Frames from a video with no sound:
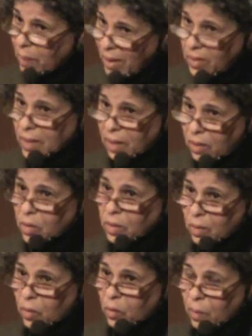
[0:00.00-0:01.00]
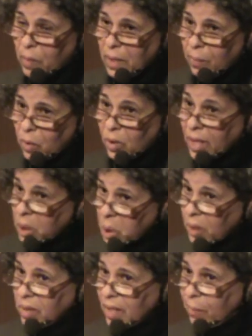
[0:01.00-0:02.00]
massacres of the people, not
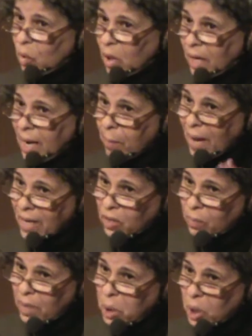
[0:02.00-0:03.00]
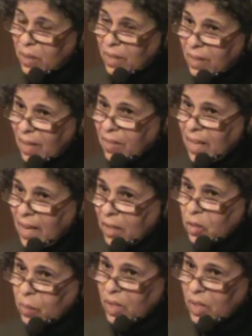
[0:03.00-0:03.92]
just in Abu Ghraib as mentioned in the text,